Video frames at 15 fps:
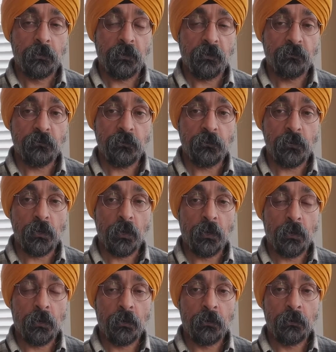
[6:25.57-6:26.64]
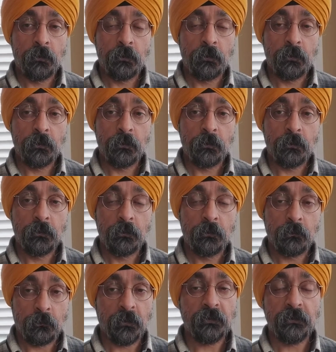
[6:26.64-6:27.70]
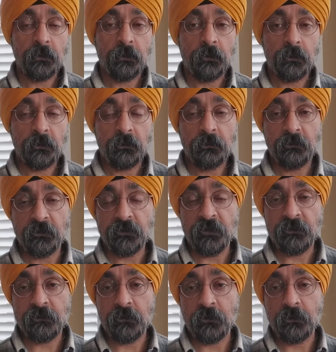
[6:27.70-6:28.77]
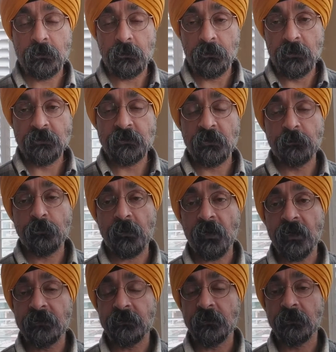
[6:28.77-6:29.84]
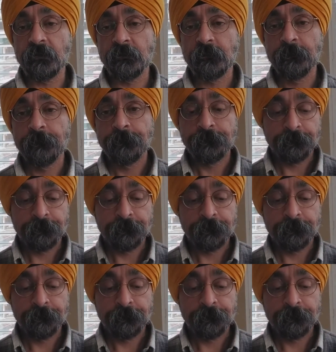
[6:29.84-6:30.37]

If you know what the suggested listed price is,